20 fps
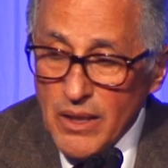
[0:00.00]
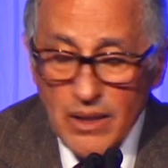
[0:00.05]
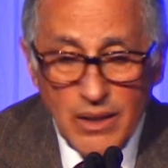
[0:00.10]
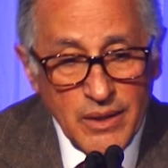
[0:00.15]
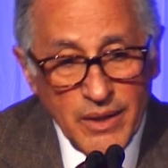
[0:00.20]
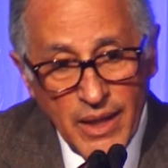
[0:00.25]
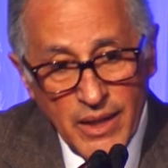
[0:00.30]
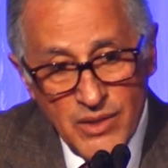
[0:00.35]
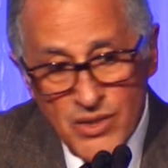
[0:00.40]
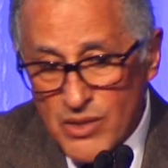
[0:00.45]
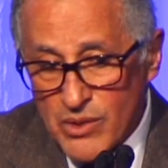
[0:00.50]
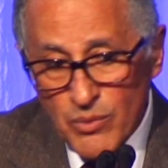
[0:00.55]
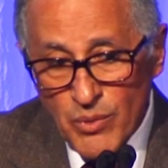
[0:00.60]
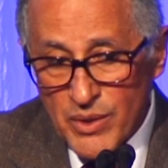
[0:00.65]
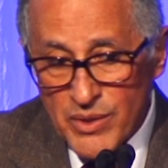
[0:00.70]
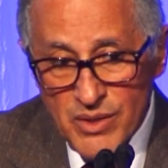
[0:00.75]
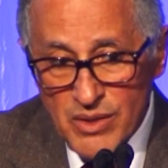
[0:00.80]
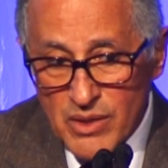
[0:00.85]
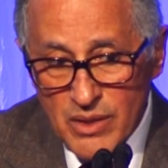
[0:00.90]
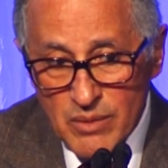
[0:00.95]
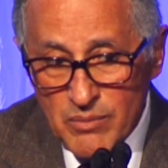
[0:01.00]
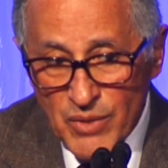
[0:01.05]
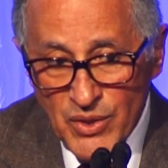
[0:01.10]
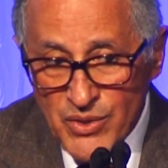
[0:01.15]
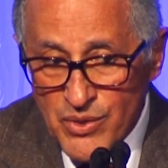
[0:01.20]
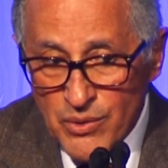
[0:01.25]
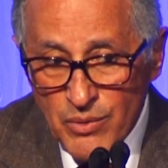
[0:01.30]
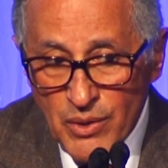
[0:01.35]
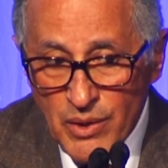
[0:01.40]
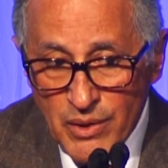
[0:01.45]
Nancy wasn't the
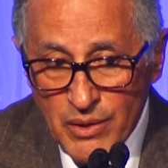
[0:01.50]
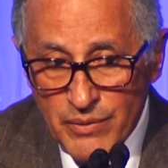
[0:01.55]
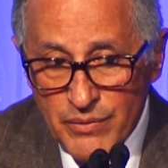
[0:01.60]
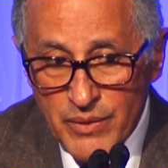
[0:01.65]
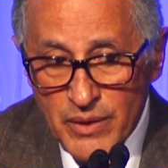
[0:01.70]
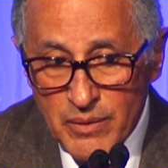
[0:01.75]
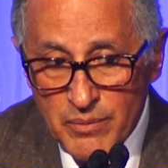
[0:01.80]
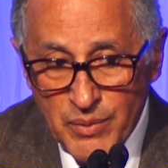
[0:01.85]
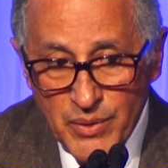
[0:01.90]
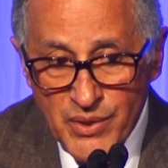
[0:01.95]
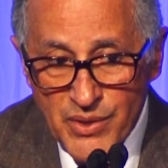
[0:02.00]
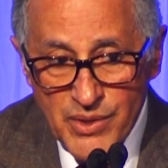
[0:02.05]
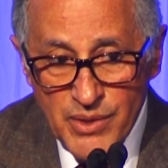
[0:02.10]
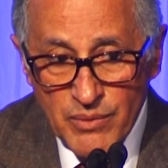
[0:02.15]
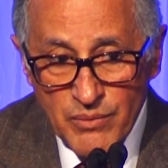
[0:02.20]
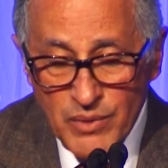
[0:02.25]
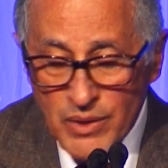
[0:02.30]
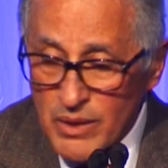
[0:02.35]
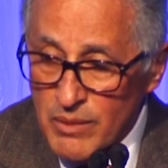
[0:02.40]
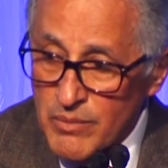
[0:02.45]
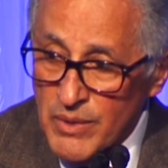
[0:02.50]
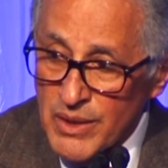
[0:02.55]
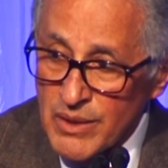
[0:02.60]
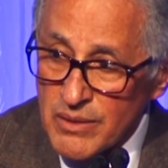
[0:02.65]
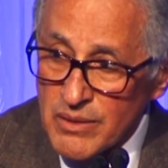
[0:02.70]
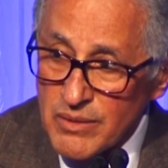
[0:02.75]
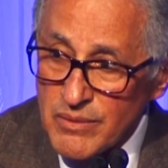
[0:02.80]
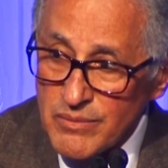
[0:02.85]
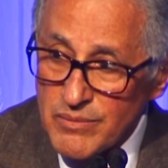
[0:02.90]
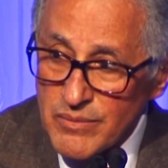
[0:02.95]
most qualified person when I met
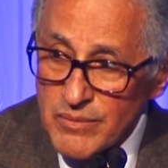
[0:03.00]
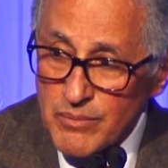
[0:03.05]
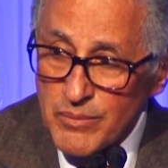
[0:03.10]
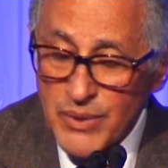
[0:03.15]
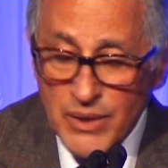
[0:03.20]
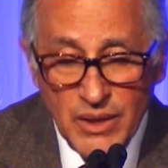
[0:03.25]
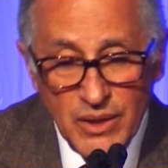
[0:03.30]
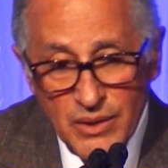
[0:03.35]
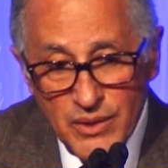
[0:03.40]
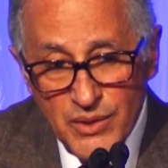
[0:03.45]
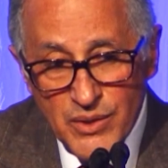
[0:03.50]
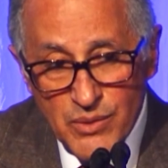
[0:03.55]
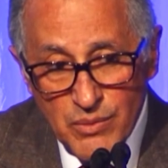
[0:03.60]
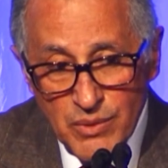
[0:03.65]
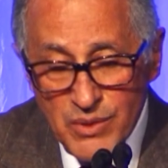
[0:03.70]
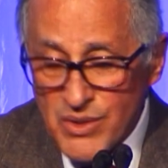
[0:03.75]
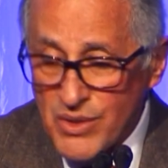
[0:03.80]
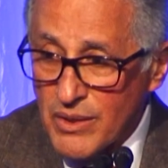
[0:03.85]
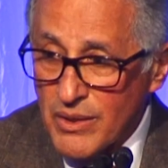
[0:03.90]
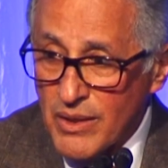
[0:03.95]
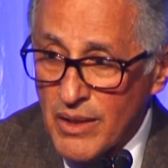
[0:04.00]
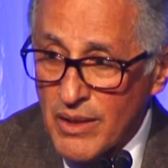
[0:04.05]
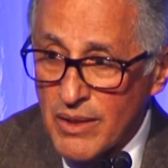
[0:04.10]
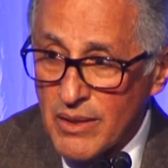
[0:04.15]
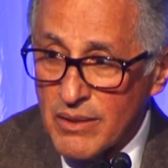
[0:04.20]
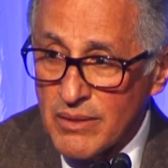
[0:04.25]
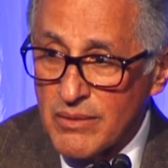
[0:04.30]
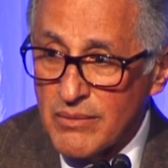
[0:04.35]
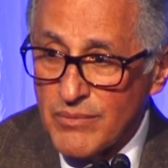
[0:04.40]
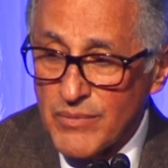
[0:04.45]
her, but here's what she
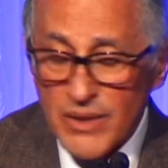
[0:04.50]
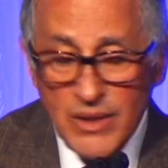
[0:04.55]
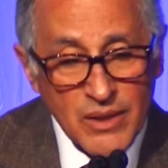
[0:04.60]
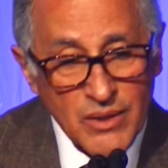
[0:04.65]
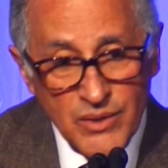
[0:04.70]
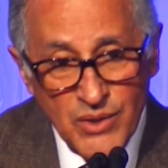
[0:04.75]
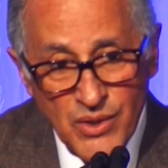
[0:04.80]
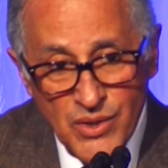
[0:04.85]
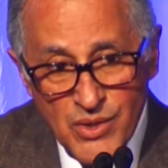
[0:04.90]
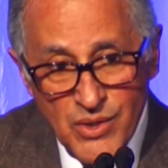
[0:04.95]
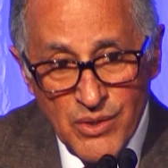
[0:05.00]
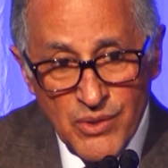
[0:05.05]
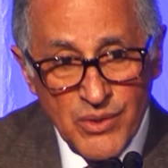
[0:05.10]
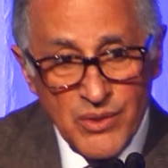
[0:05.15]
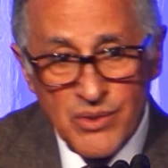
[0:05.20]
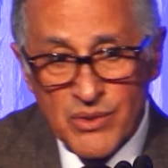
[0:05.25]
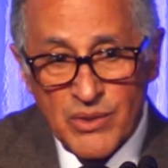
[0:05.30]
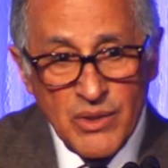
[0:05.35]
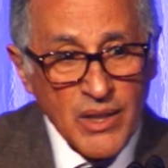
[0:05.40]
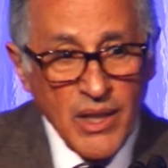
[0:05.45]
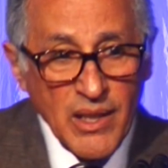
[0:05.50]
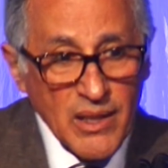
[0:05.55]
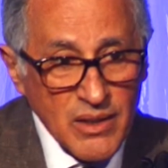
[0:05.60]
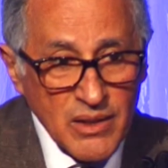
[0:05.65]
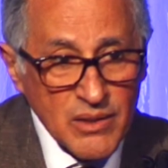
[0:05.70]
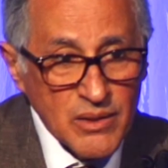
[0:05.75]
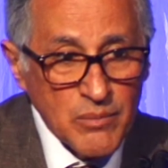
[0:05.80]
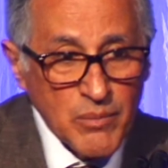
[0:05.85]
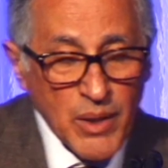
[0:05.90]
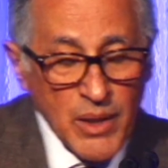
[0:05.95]
had, and it just shows you can't
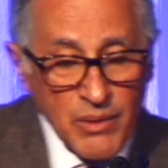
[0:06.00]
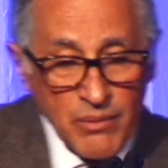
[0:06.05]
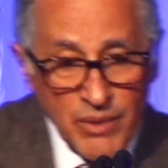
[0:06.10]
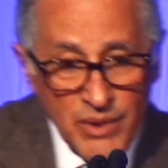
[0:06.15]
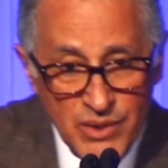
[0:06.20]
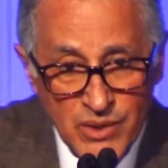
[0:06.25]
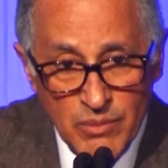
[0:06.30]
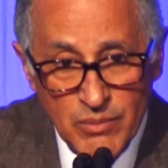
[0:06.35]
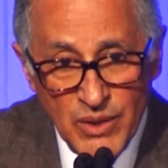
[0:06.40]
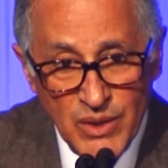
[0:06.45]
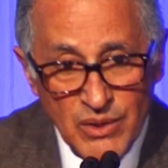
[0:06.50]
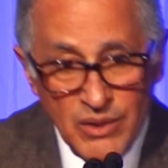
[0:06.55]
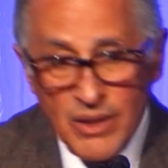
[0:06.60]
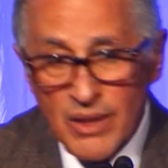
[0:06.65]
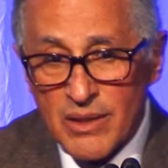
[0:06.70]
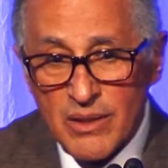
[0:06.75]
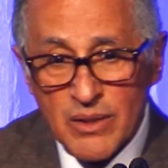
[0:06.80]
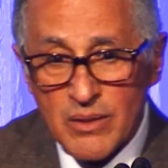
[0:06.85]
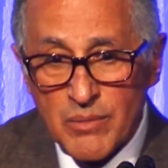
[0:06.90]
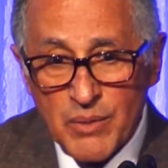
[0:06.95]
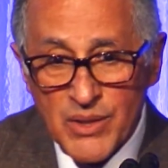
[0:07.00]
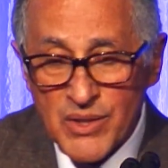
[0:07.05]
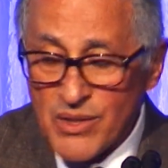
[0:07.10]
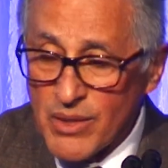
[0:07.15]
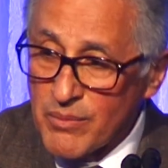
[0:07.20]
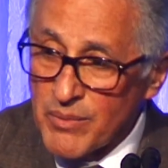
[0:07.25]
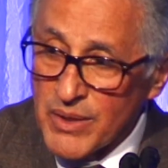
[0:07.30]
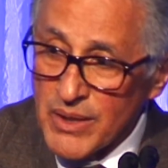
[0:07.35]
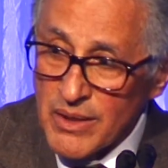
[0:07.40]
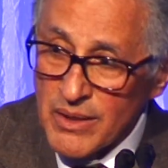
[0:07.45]
go by a resume. You got to go by
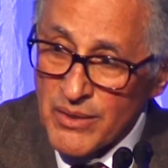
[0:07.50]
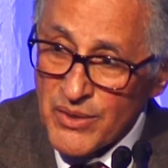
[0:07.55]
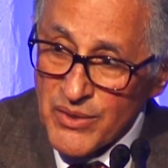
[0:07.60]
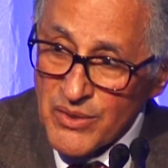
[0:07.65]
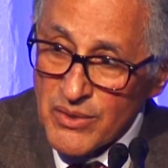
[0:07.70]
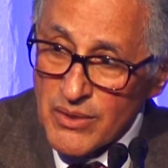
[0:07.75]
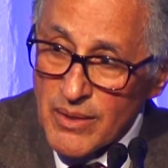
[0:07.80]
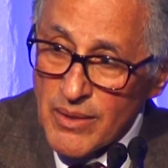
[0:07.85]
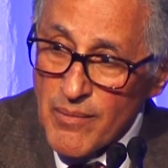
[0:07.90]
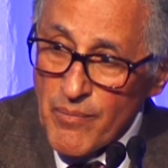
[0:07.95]
something else.